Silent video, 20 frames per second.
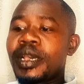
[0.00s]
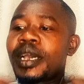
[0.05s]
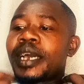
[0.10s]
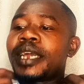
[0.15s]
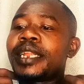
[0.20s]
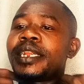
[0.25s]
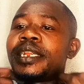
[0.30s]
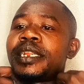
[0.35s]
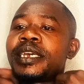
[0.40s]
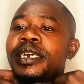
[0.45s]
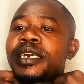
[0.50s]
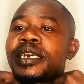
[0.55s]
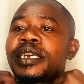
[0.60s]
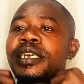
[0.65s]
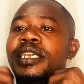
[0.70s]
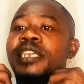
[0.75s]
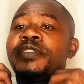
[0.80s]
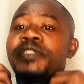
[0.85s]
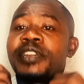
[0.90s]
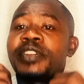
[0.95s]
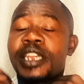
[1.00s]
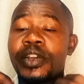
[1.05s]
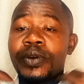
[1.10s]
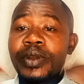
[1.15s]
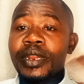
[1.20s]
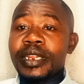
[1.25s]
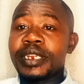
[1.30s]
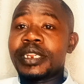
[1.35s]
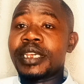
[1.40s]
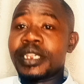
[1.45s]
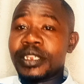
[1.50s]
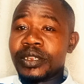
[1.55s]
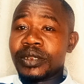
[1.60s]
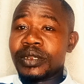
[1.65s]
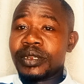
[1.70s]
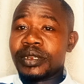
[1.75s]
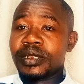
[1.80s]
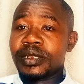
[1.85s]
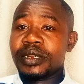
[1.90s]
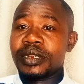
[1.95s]
and even our
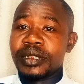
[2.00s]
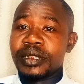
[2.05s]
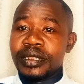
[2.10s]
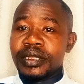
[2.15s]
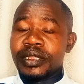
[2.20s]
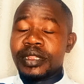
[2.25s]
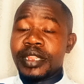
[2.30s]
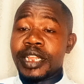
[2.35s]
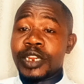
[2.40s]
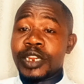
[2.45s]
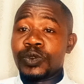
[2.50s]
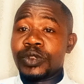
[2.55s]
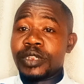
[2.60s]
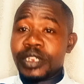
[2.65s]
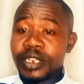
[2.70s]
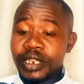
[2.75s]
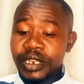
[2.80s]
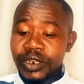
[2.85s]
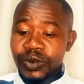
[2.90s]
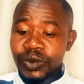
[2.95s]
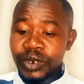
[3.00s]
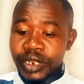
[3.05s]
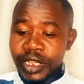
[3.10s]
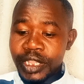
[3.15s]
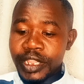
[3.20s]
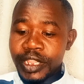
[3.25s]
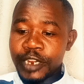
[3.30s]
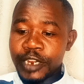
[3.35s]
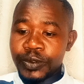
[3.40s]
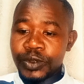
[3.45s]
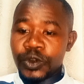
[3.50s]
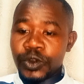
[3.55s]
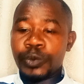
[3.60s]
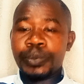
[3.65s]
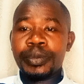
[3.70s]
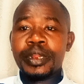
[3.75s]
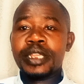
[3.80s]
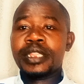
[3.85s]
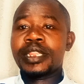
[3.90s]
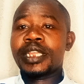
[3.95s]
leaders that we see today, that we
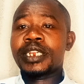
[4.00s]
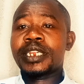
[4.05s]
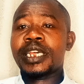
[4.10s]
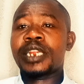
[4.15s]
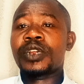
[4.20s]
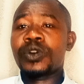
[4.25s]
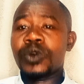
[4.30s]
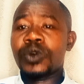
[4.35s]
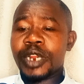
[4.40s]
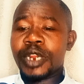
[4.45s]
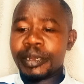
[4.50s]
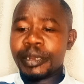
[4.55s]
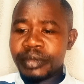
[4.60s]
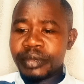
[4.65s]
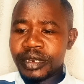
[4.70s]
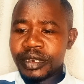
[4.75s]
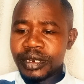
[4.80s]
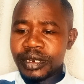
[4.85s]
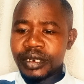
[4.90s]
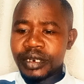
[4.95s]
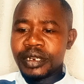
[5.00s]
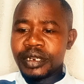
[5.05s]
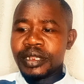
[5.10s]
complain that are corrupt,